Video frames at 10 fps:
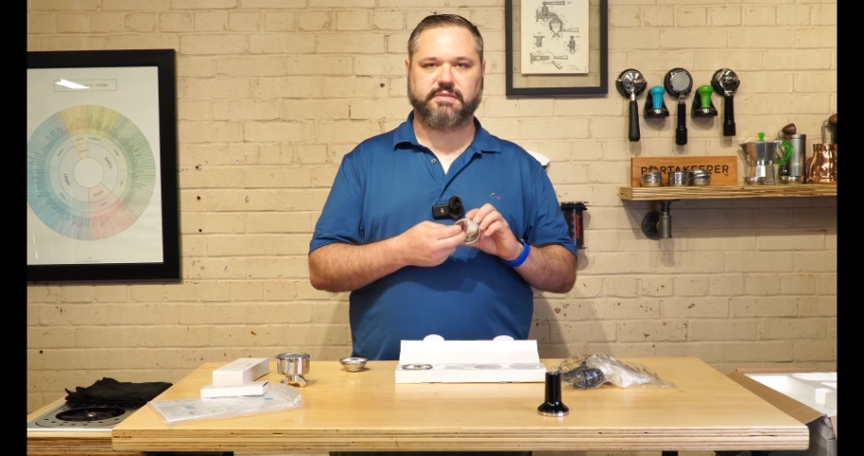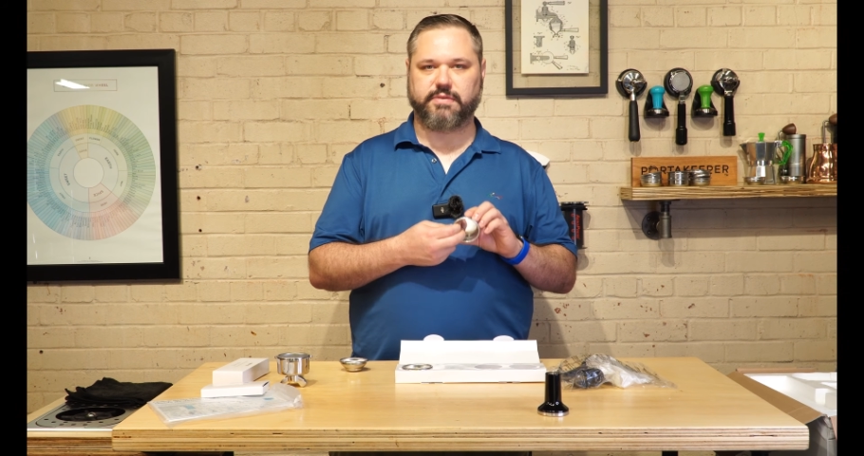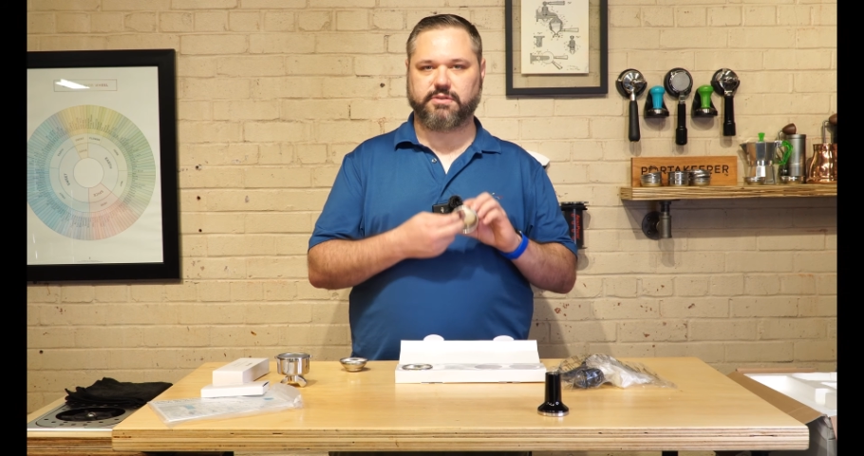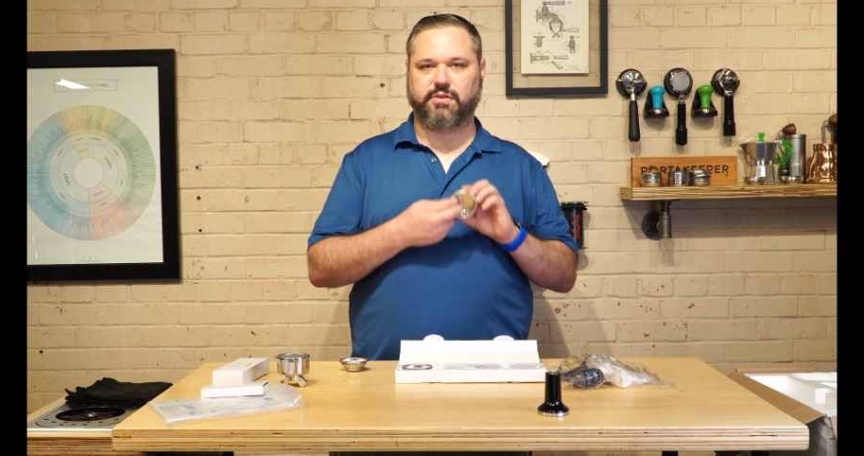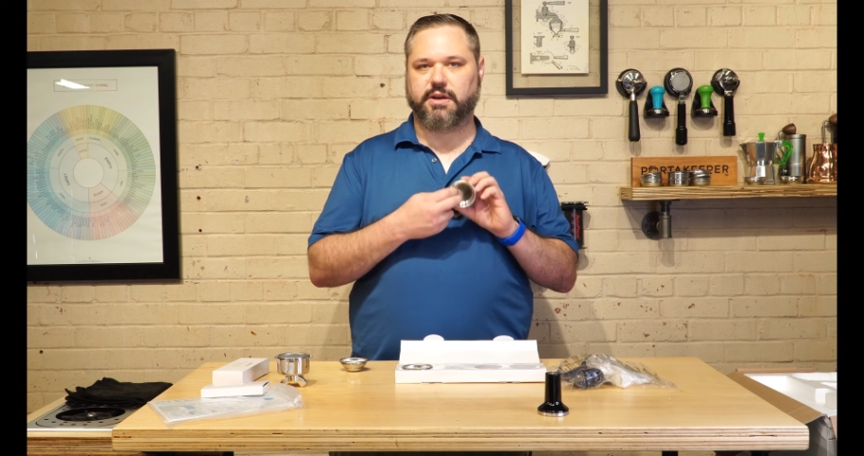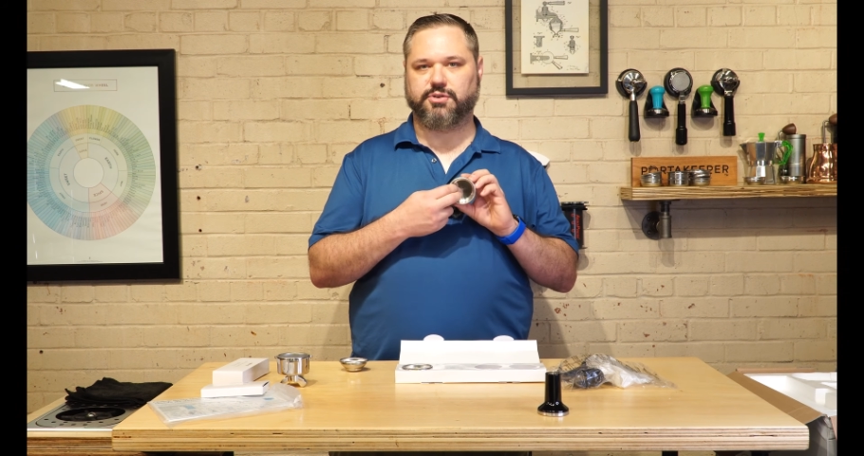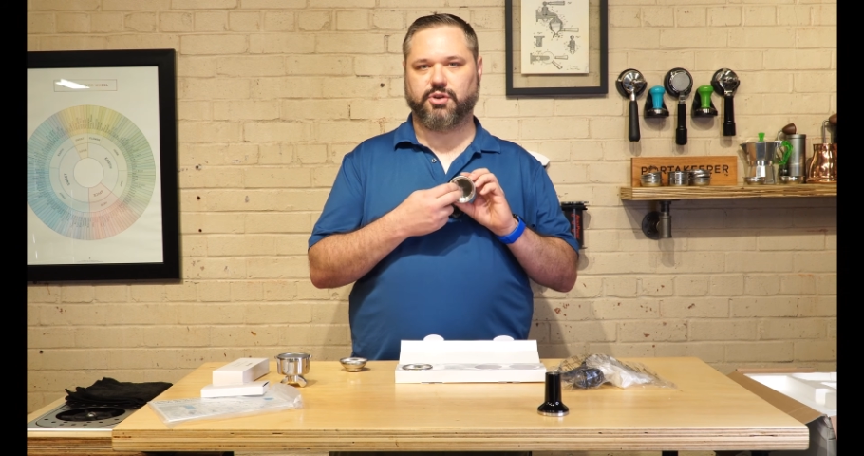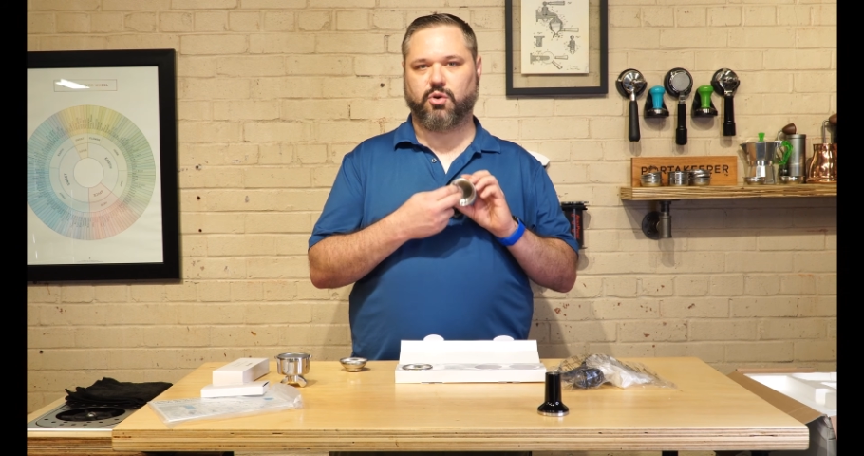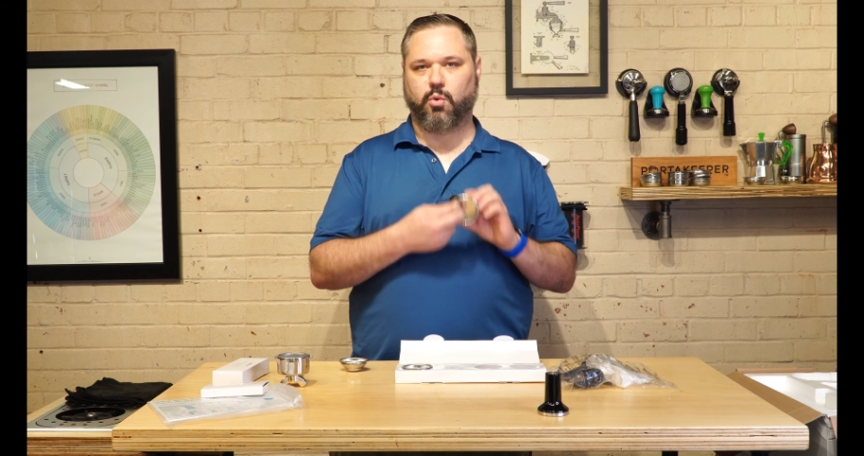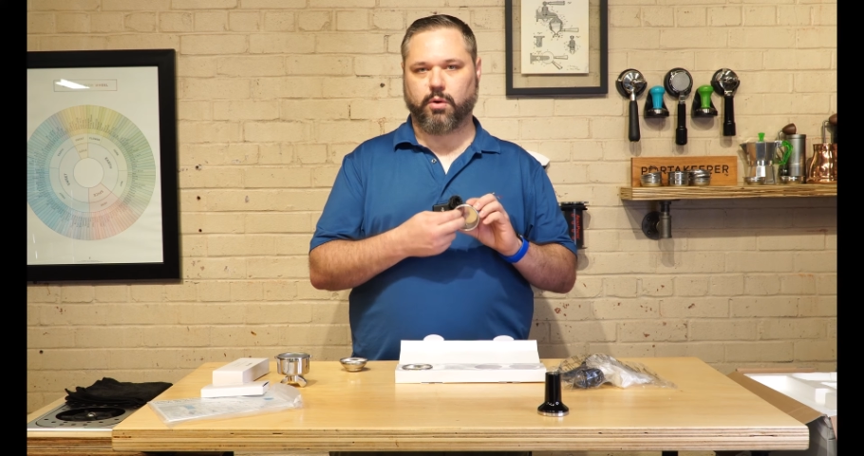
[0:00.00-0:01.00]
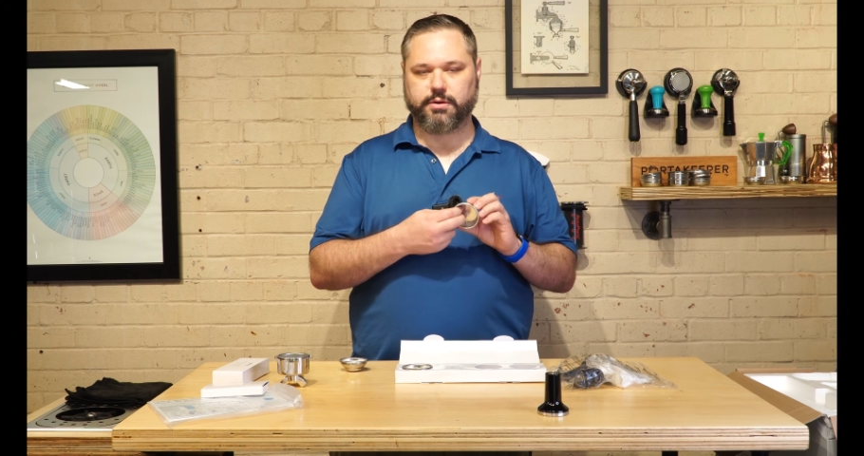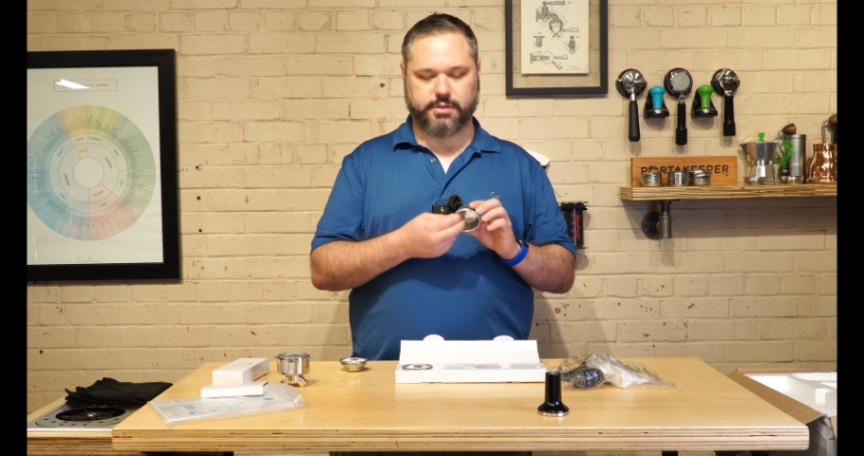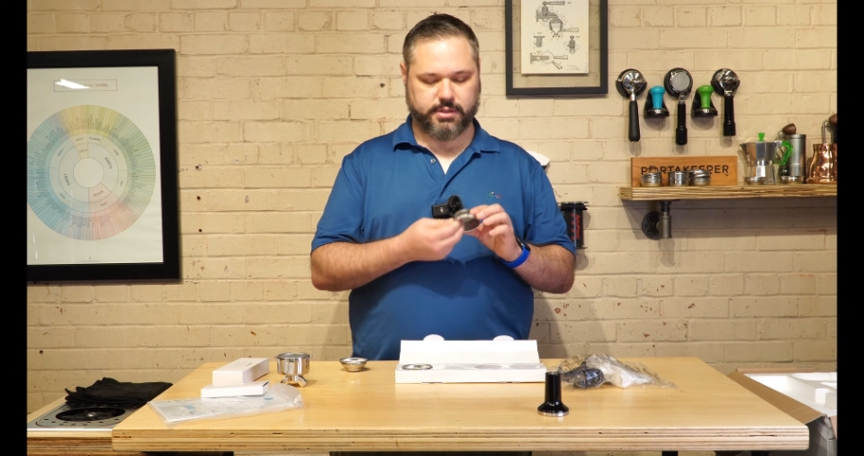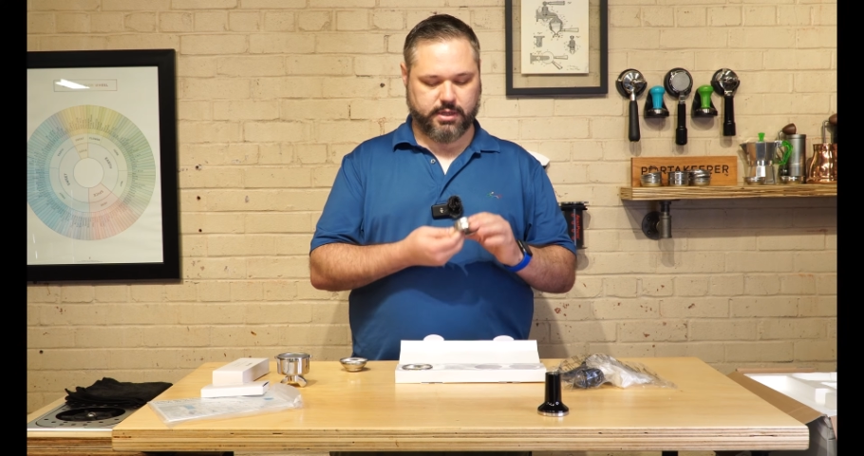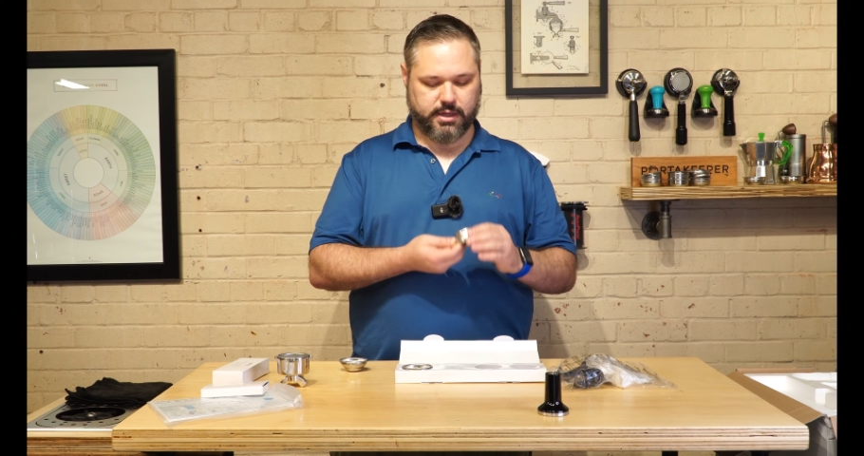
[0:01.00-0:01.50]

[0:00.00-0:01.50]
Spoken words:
if it's ground too coarse,